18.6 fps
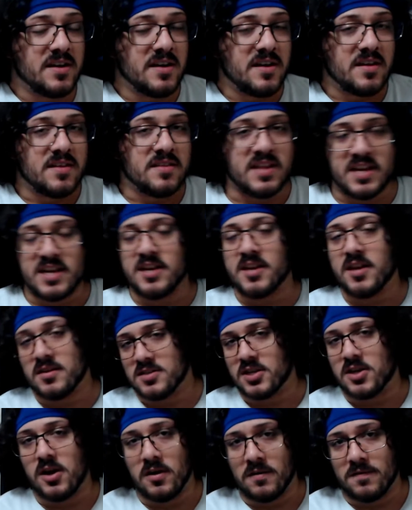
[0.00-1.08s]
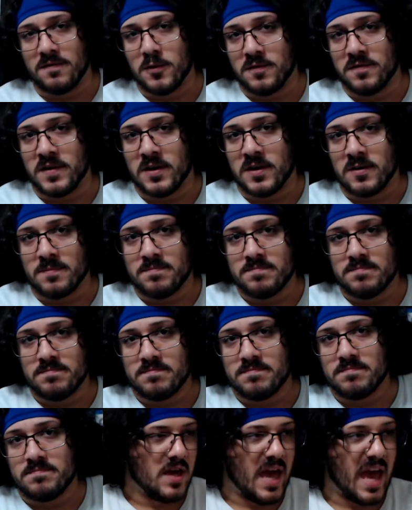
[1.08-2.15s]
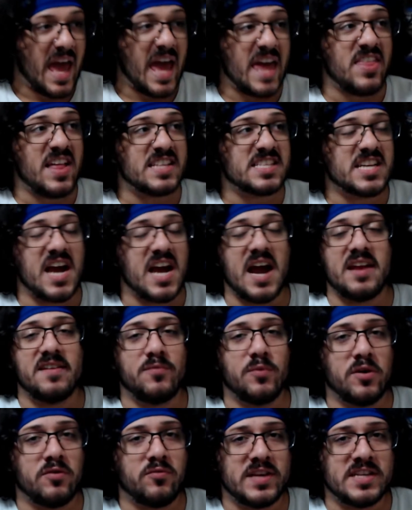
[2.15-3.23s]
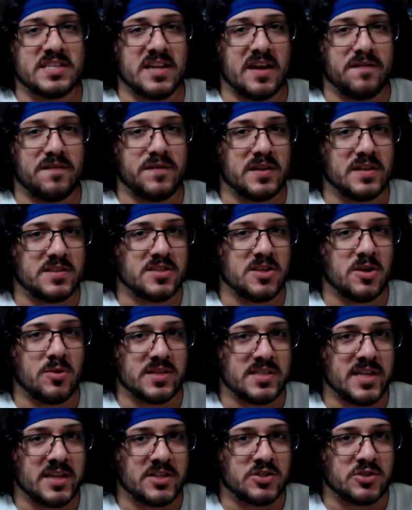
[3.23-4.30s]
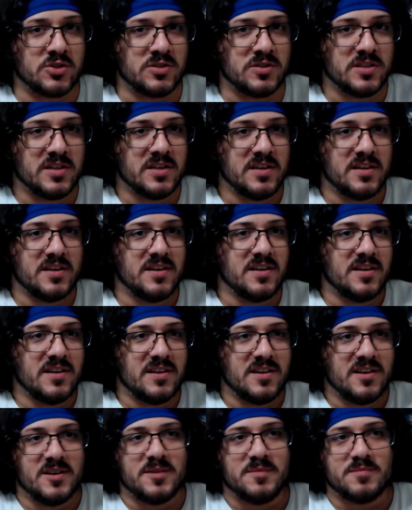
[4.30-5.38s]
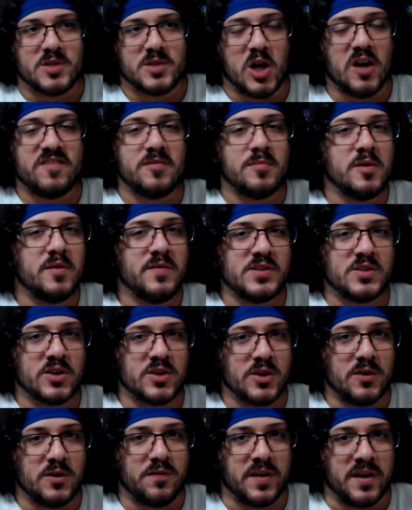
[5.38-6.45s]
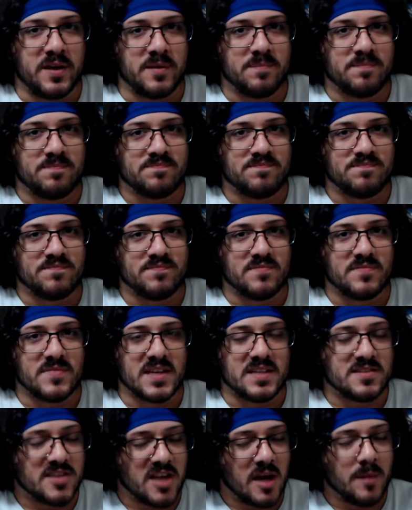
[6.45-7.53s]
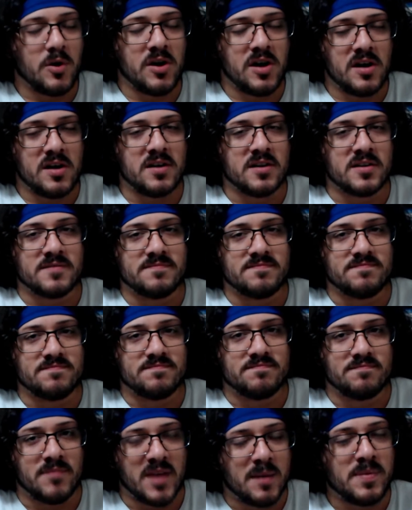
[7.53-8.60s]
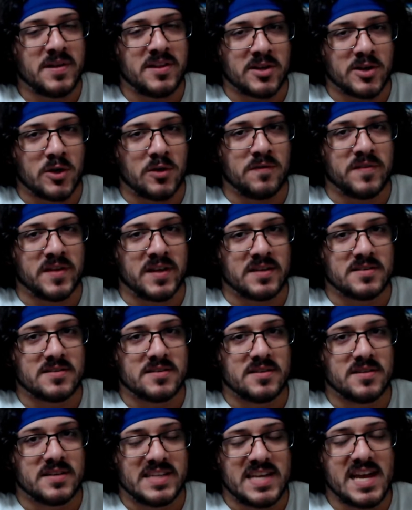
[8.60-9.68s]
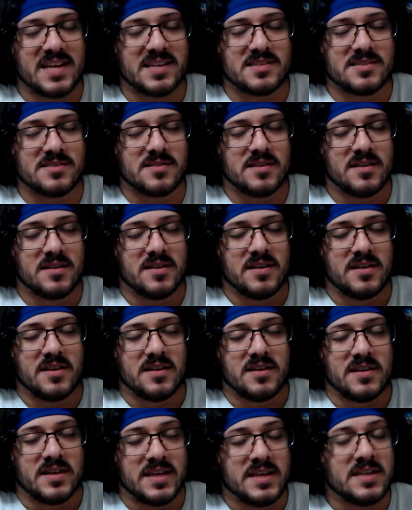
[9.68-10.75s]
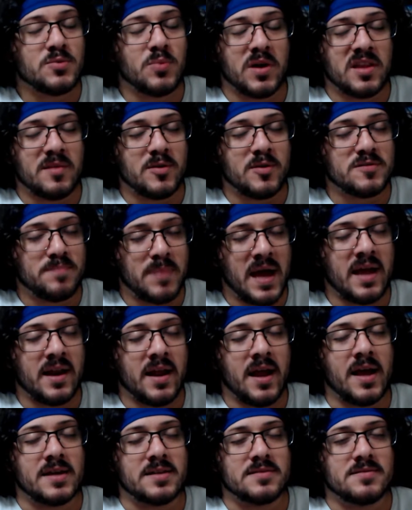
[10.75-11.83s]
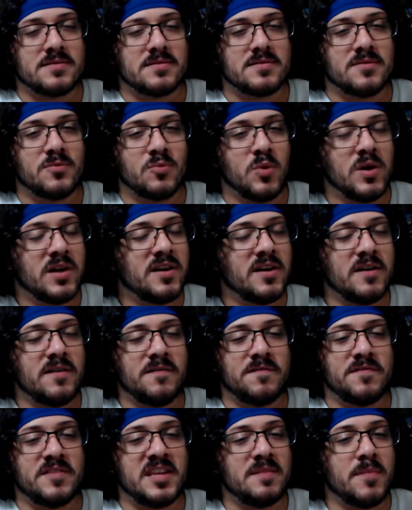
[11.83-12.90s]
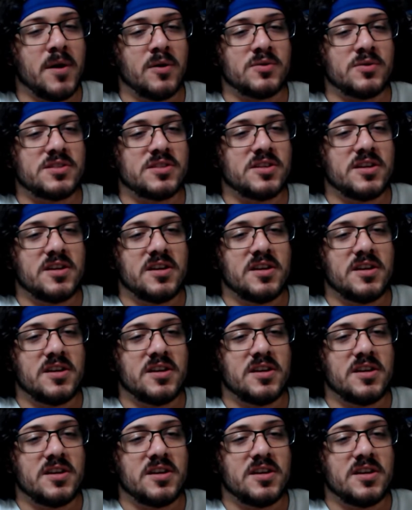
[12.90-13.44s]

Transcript: than it does a kung fu film. And that's kind of one reason I feel it's so essential. Kung fu movies are goofy. Sammo Hung may be the goofiest. Yes, he is one of the most badass, one of the most